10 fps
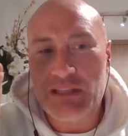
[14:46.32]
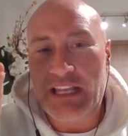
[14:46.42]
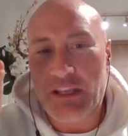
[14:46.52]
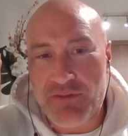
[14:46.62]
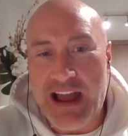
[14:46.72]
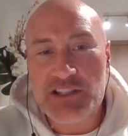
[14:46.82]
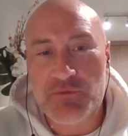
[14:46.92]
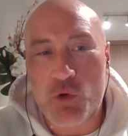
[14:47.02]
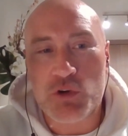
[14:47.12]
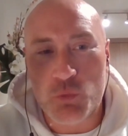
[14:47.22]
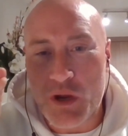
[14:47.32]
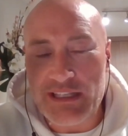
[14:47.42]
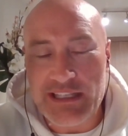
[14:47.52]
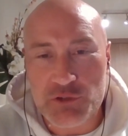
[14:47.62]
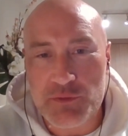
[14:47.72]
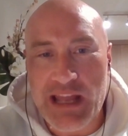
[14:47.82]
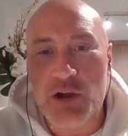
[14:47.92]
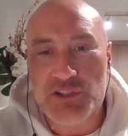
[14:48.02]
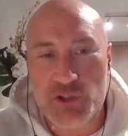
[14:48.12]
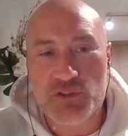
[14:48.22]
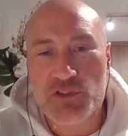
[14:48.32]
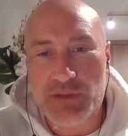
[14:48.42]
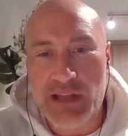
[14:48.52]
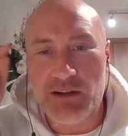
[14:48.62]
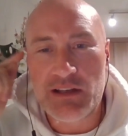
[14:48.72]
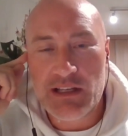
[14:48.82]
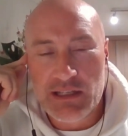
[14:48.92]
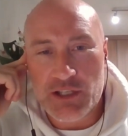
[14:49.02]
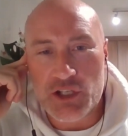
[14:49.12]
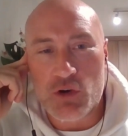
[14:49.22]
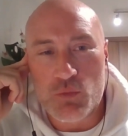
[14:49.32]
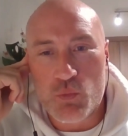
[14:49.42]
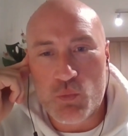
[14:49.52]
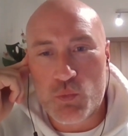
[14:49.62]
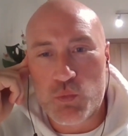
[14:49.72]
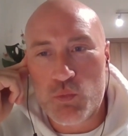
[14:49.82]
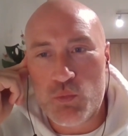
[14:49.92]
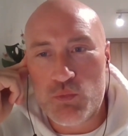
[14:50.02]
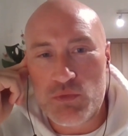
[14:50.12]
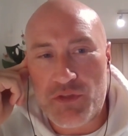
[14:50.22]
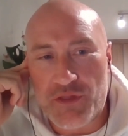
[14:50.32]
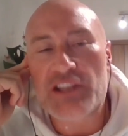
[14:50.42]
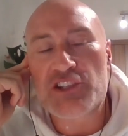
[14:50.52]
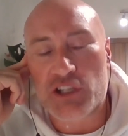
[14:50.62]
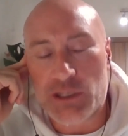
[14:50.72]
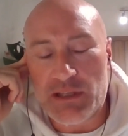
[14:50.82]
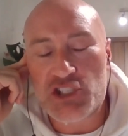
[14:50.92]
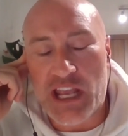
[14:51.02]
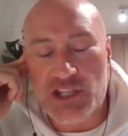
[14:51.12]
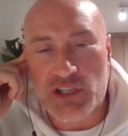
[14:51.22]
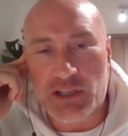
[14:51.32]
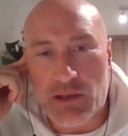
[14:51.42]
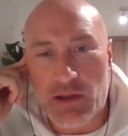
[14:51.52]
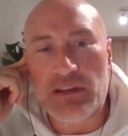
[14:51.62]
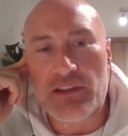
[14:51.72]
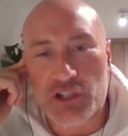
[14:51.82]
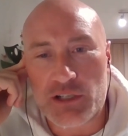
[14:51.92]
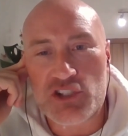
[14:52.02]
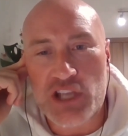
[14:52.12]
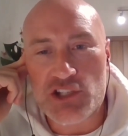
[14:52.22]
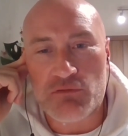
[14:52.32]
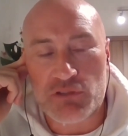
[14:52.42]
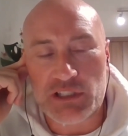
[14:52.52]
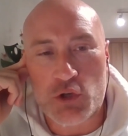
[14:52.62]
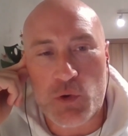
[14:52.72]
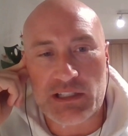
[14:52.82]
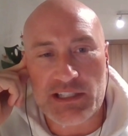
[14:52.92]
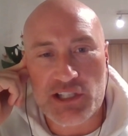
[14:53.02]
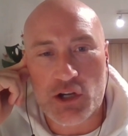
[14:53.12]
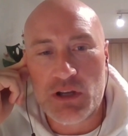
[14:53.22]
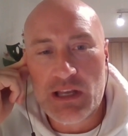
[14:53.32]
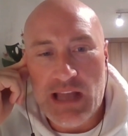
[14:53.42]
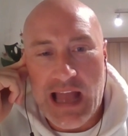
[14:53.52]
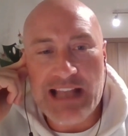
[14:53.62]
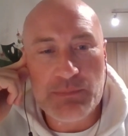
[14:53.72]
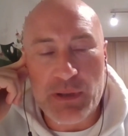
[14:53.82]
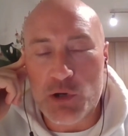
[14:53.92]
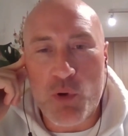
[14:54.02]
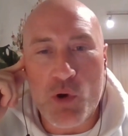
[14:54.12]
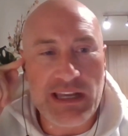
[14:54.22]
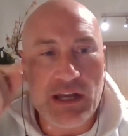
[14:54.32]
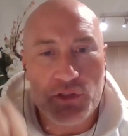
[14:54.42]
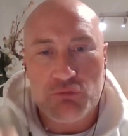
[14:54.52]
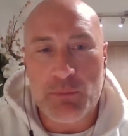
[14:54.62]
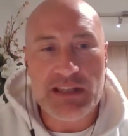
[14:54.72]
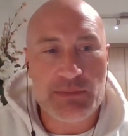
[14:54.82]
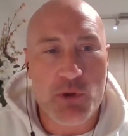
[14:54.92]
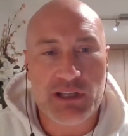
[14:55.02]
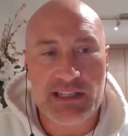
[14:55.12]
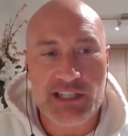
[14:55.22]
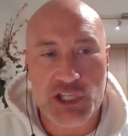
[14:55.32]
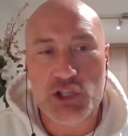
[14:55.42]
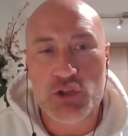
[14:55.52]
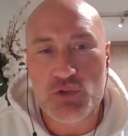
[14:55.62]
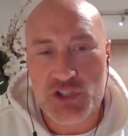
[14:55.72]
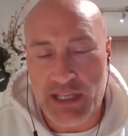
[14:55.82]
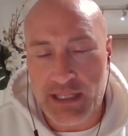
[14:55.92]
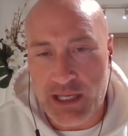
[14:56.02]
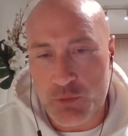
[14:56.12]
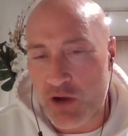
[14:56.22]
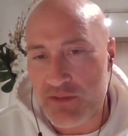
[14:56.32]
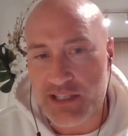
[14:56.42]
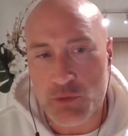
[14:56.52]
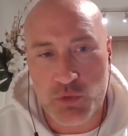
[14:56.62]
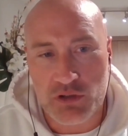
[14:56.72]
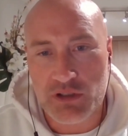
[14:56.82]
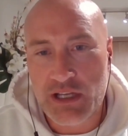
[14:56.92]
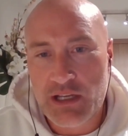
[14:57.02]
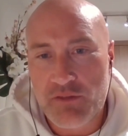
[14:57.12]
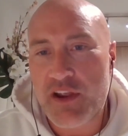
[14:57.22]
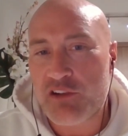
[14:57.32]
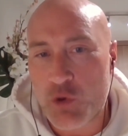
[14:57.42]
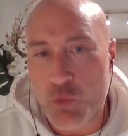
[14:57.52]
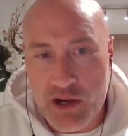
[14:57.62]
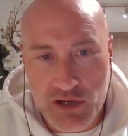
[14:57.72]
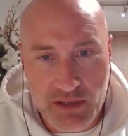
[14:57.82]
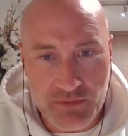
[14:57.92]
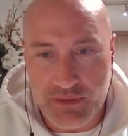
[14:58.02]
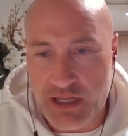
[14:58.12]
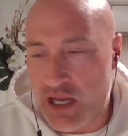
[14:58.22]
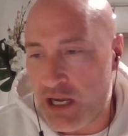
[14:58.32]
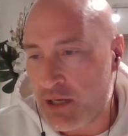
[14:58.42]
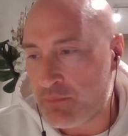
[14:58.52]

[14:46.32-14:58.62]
But like fast forward to 1 year from now or 2 years from now, you know, things are going to be changing, and they're going to be changing really quickly. So as Bill pointed out, the remittance market is a huge thing that obviously we're very aware of.